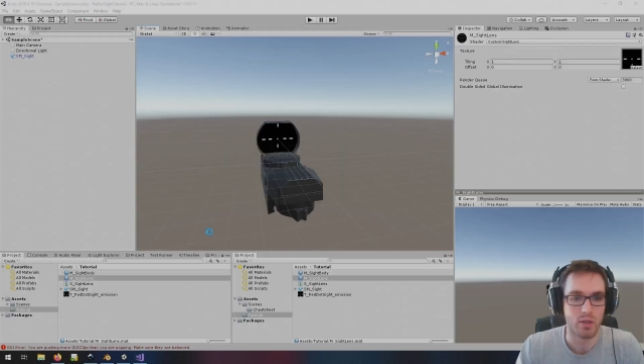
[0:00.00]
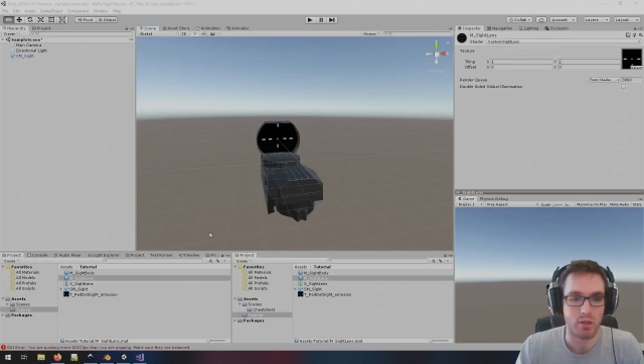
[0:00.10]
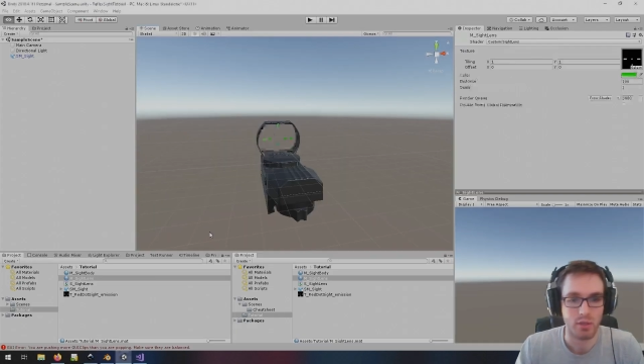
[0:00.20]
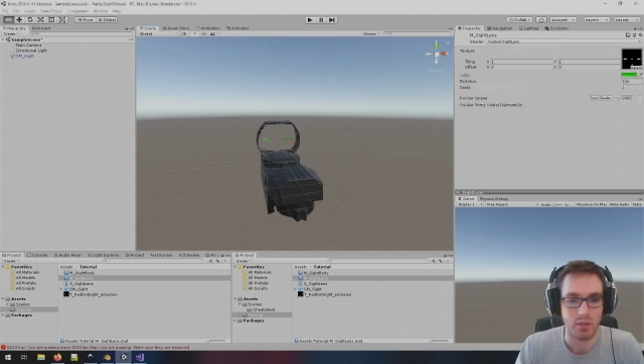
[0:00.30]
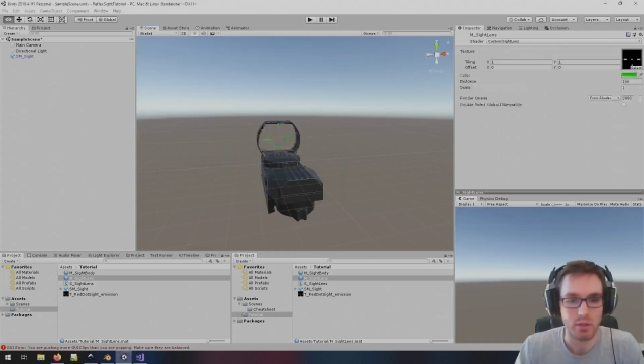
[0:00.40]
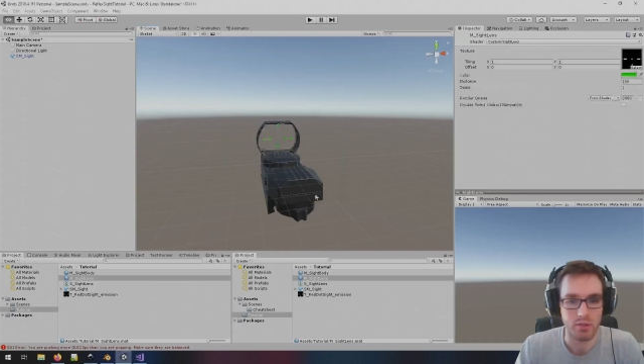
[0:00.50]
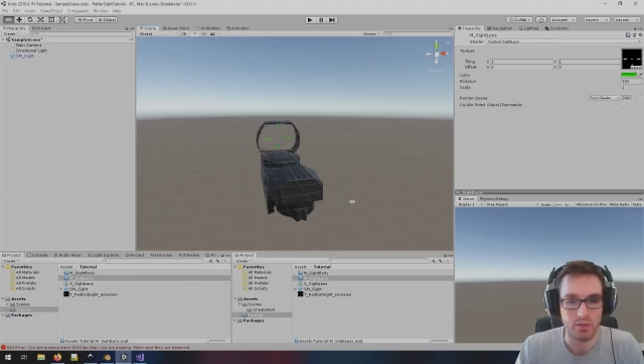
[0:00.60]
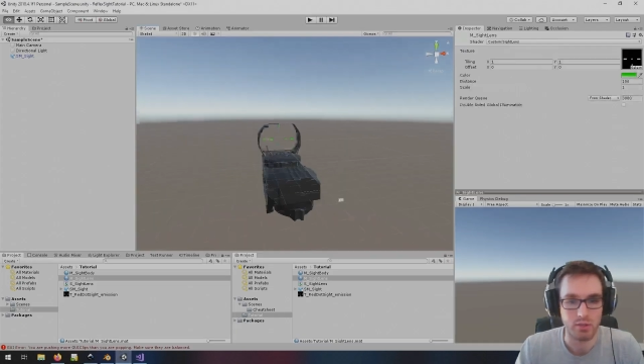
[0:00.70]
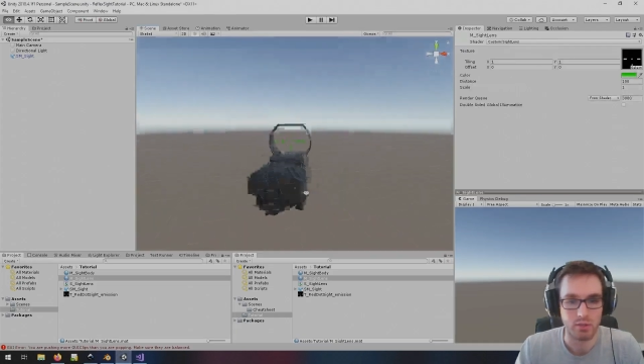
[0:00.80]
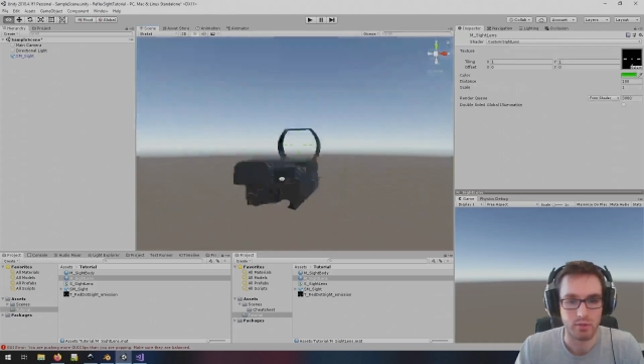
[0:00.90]

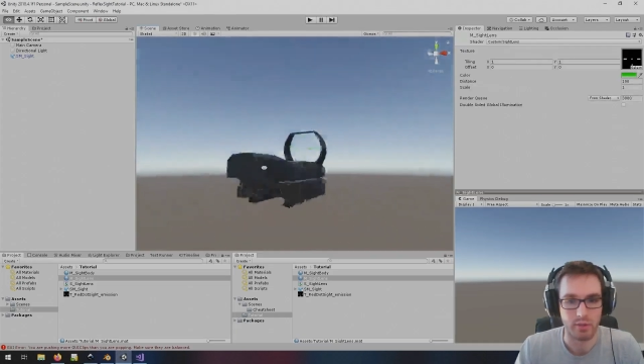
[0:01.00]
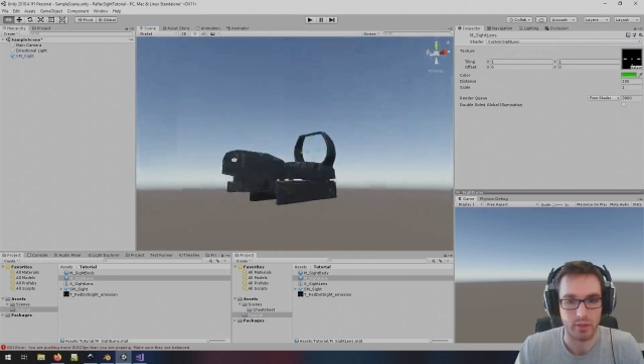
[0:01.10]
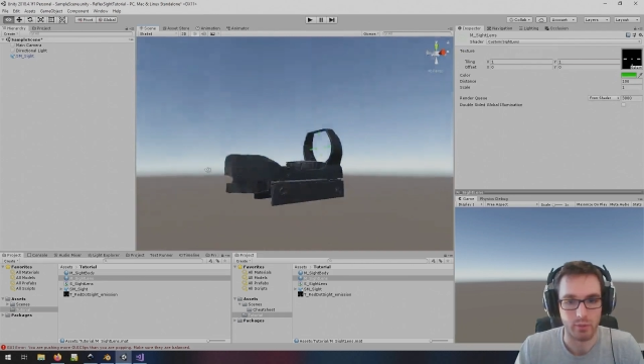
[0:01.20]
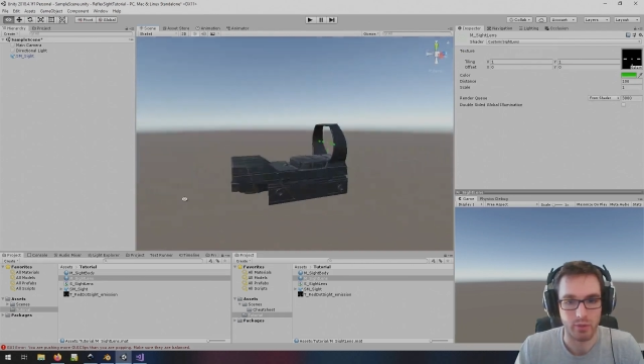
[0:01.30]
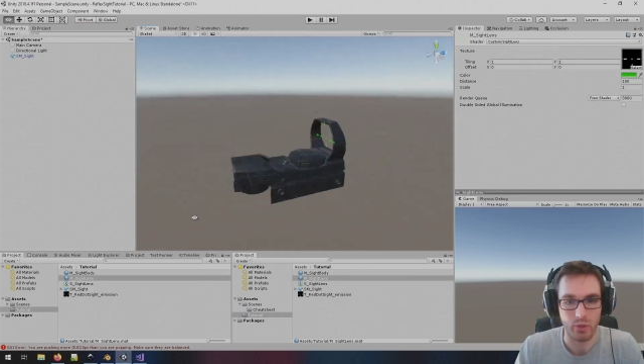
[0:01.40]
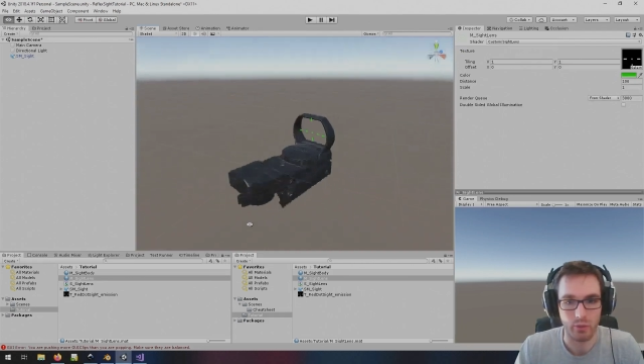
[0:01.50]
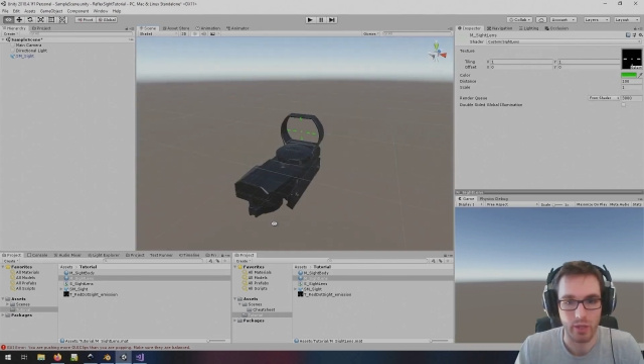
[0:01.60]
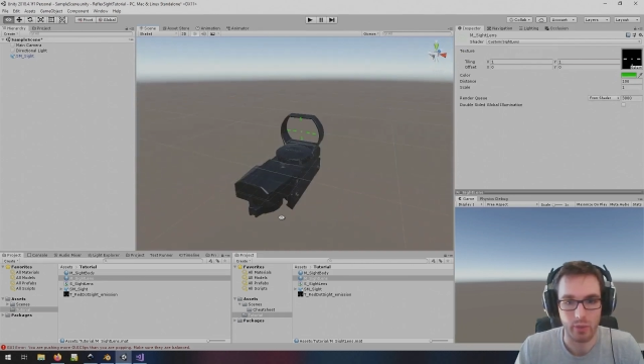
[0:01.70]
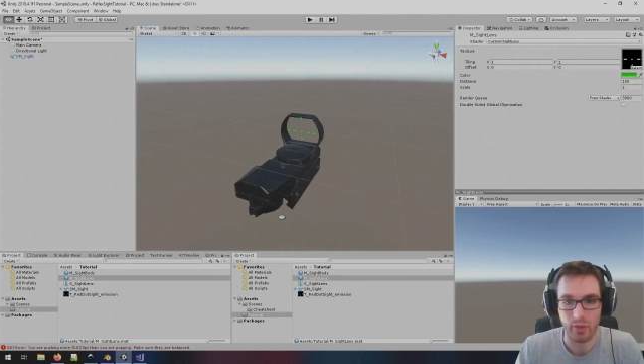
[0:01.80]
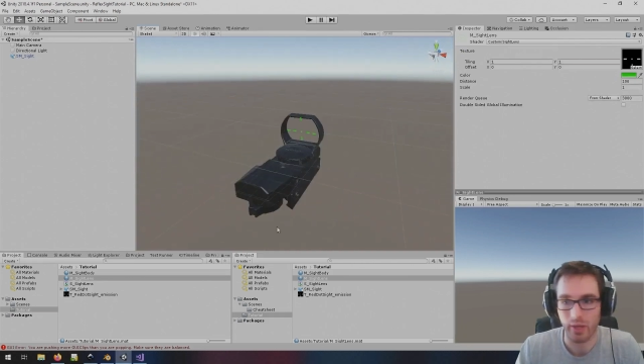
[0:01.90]
is, there we go.
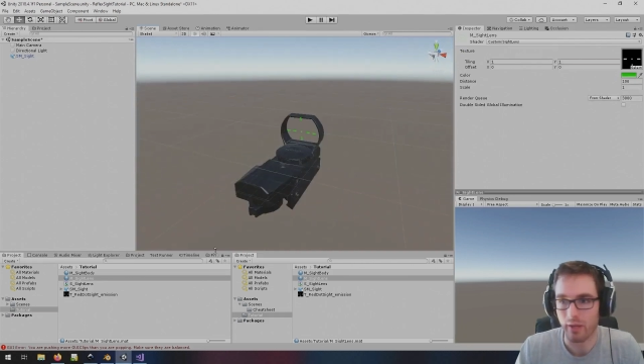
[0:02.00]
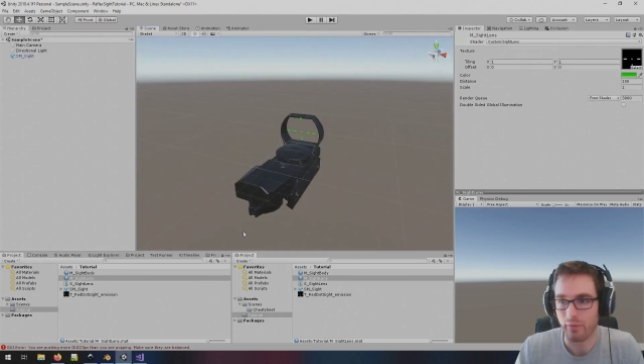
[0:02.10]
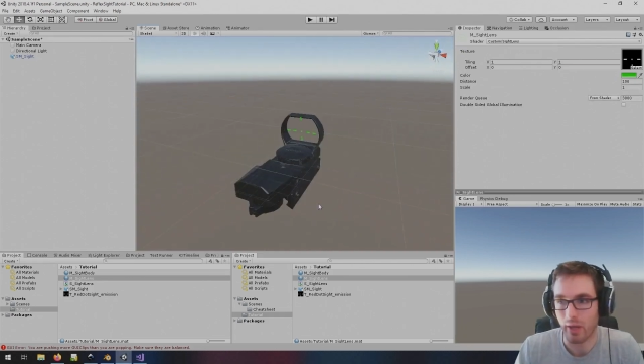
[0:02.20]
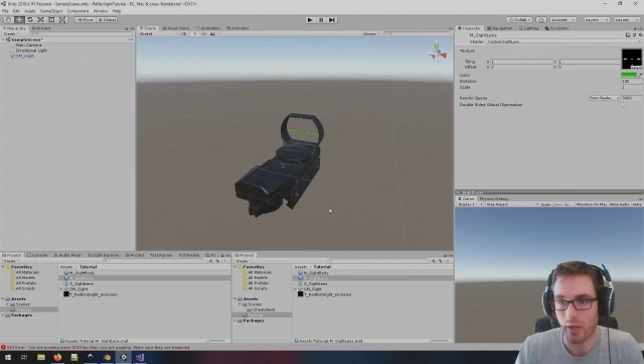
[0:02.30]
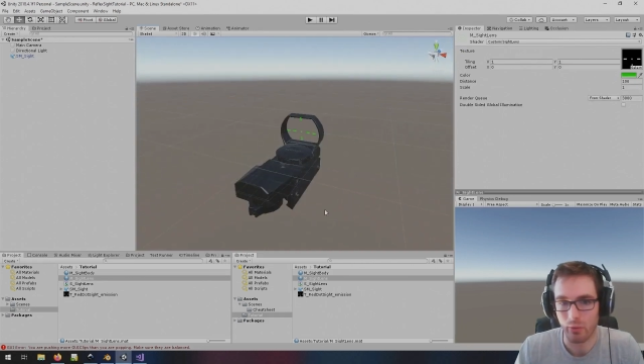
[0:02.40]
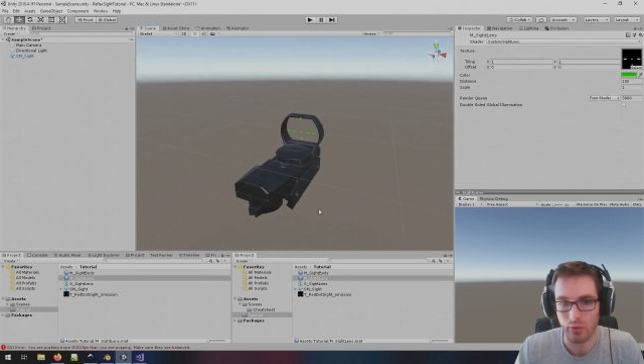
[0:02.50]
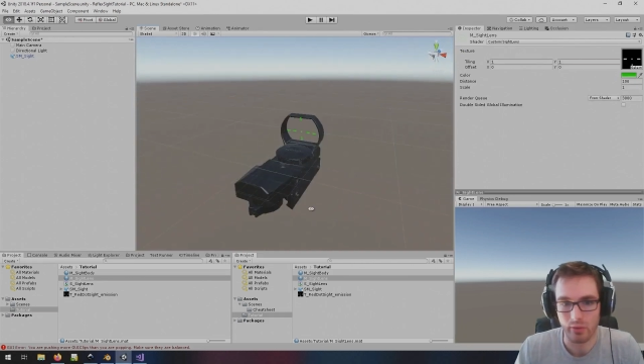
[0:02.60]
Now we have our